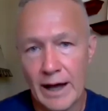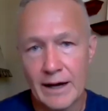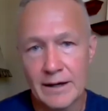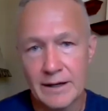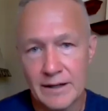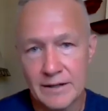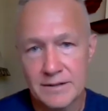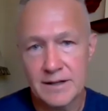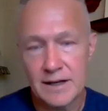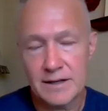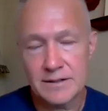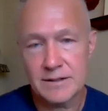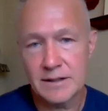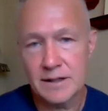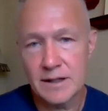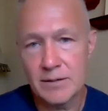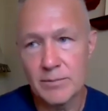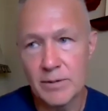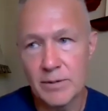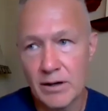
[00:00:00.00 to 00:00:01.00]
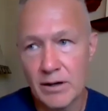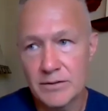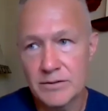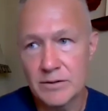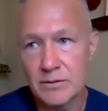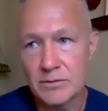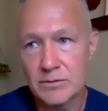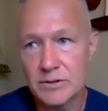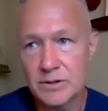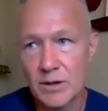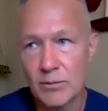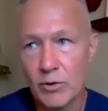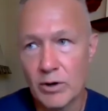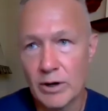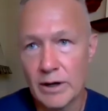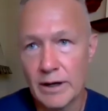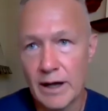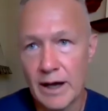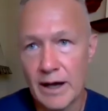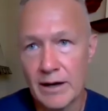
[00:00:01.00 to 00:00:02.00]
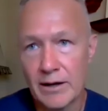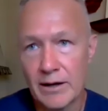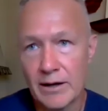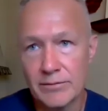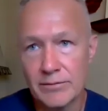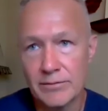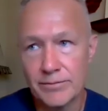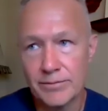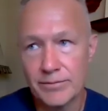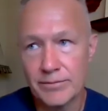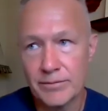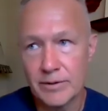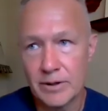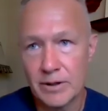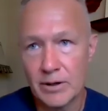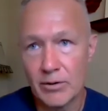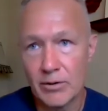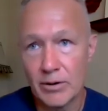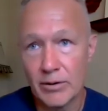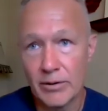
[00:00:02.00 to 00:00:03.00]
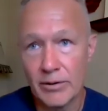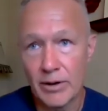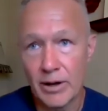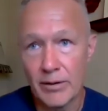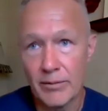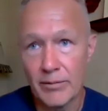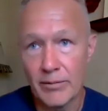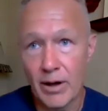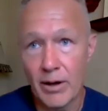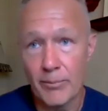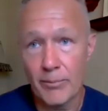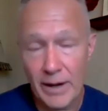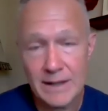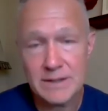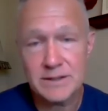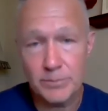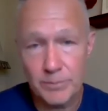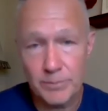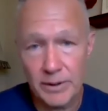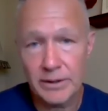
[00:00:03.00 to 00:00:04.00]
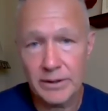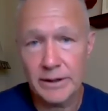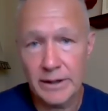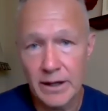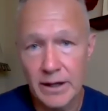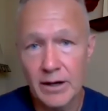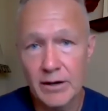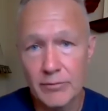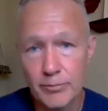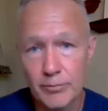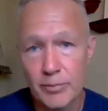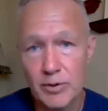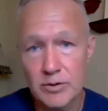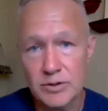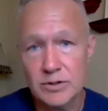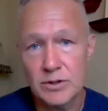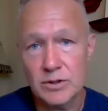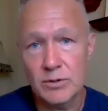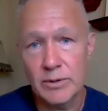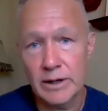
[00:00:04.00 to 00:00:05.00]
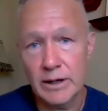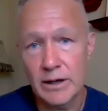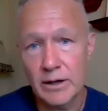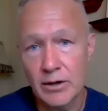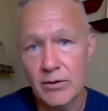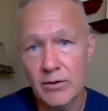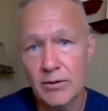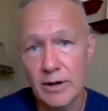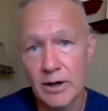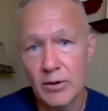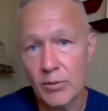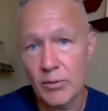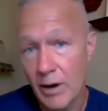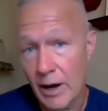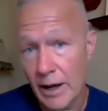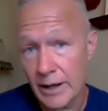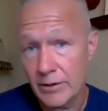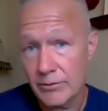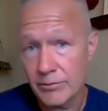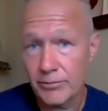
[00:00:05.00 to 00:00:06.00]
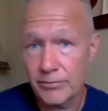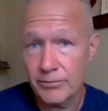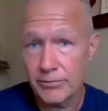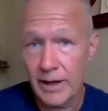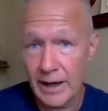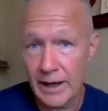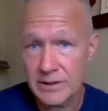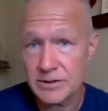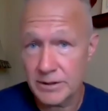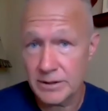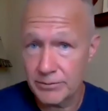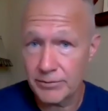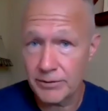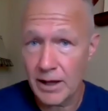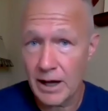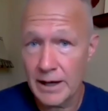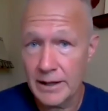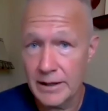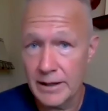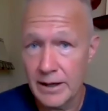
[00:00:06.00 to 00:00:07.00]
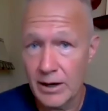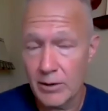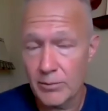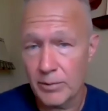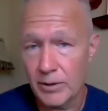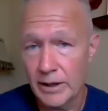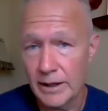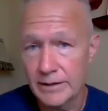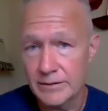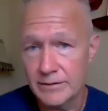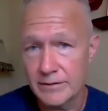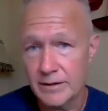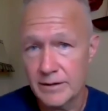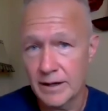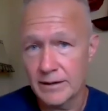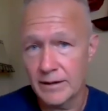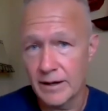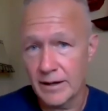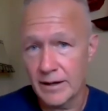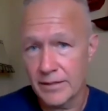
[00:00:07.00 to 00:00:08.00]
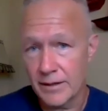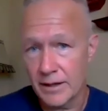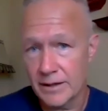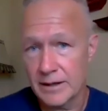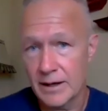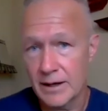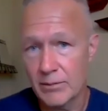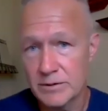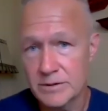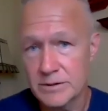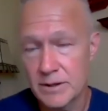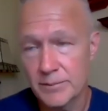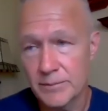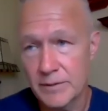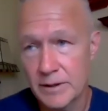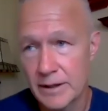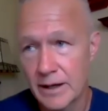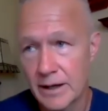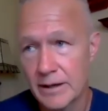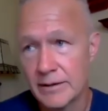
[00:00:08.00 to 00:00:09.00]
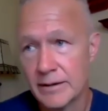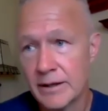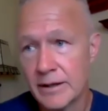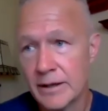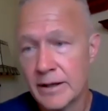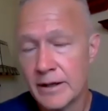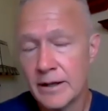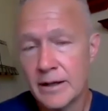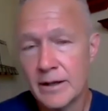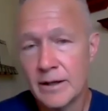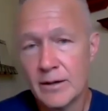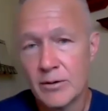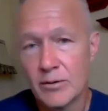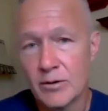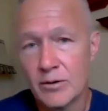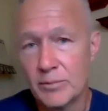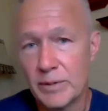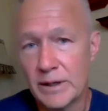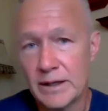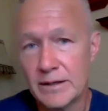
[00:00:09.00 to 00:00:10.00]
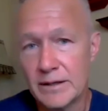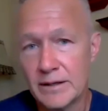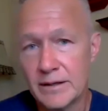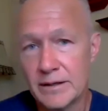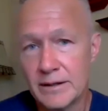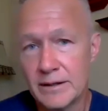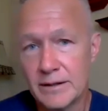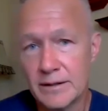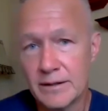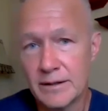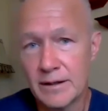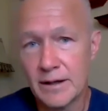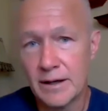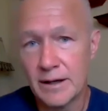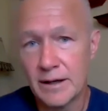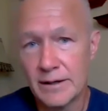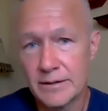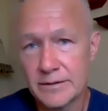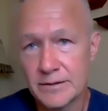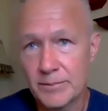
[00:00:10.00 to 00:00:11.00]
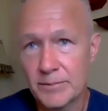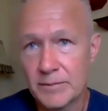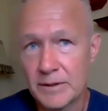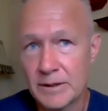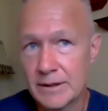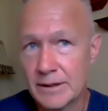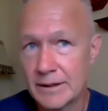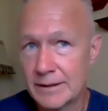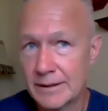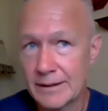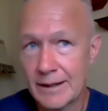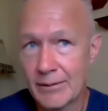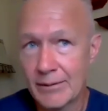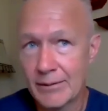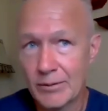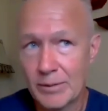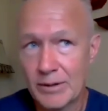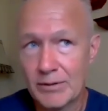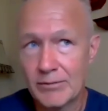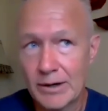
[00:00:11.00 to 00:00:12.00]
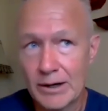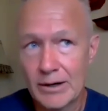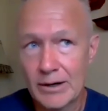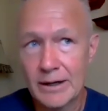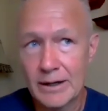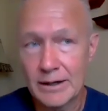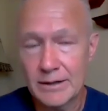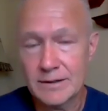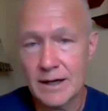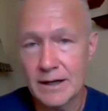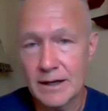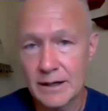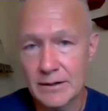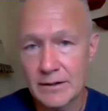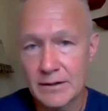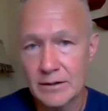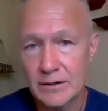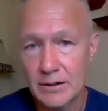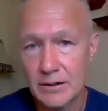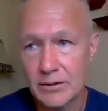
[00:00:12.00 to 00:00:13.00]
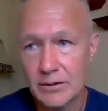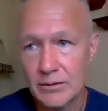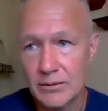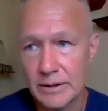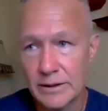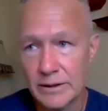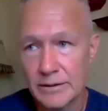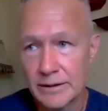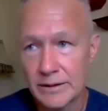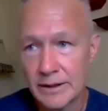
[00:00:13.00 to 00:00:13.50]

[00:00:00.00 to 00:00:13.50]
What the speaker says: out of necessity, but also somewhat out of, you know, a possibility of pursuing a career where I could actually fly the airplanes. I thought that was something that would be something that would be very exciting to do,